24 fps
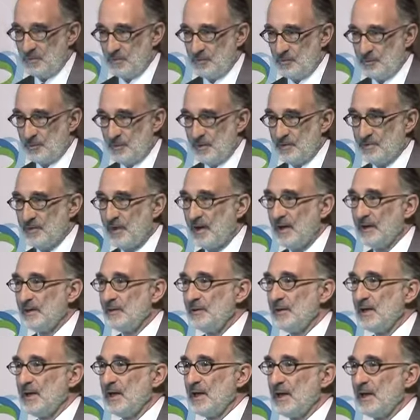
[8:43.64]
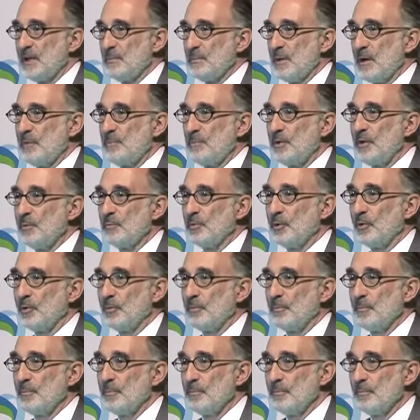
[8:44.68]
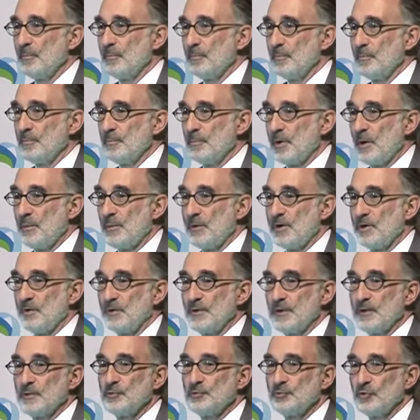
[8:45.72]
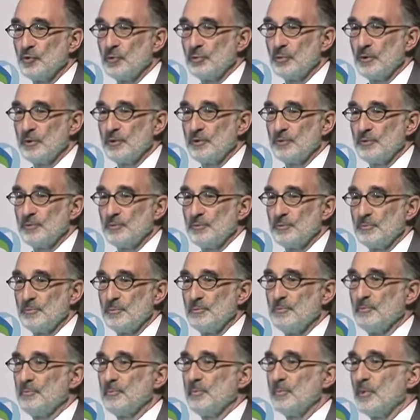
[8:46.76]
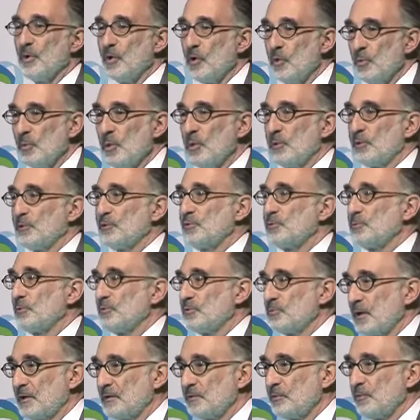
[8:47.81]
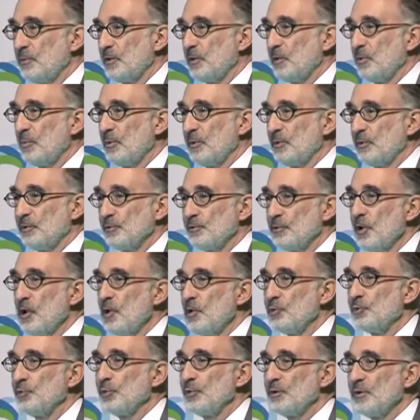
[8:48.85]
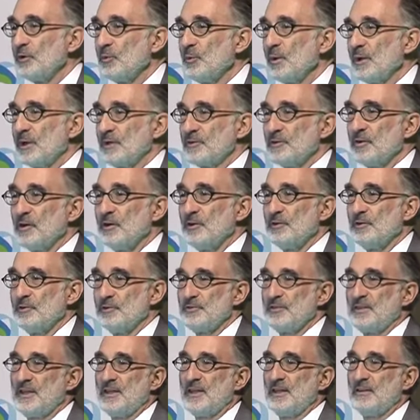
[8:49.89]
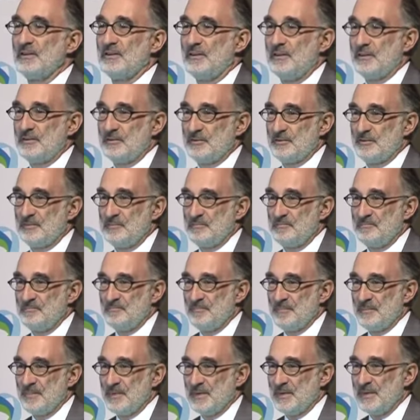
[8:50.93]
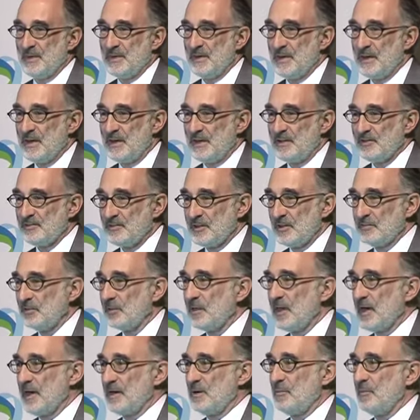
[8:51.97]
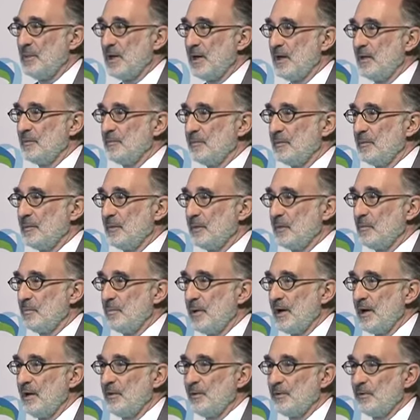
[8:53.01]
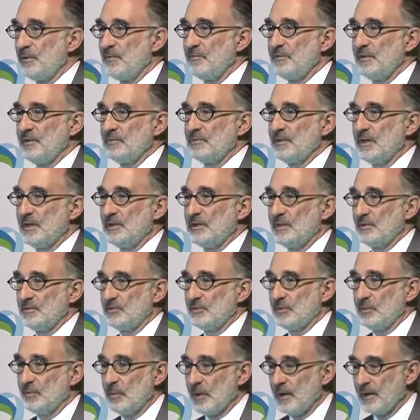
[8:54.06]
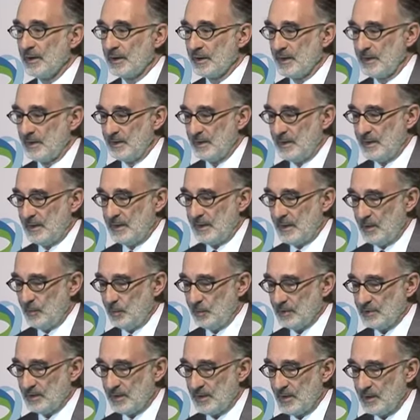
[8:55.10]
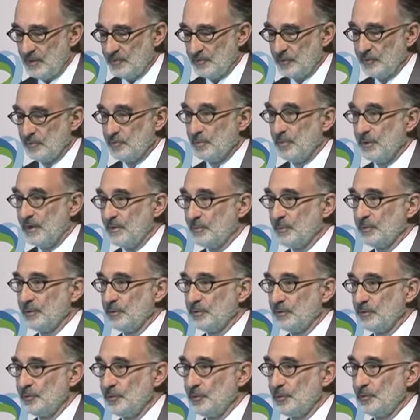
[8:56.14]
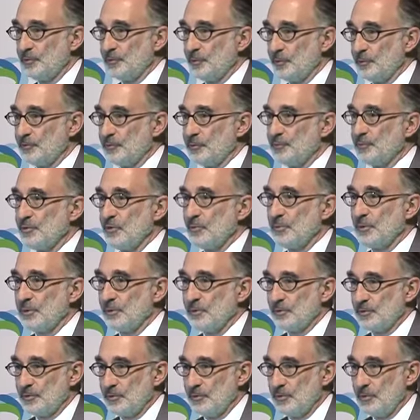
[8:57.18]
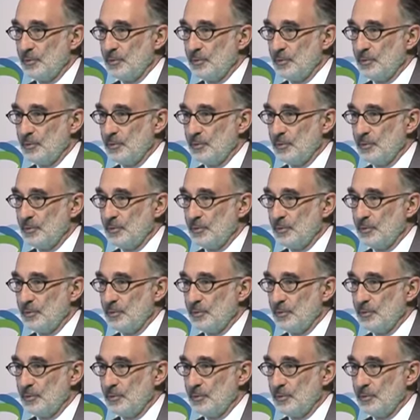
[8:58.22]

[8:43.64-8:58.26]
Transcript: for an entire day by people, primarily consumers, homeowners, prospective homeowners, who really wanted to understand this. And it says a lot about the power of these ideas in the market and what the council has been able to do to sort of contribute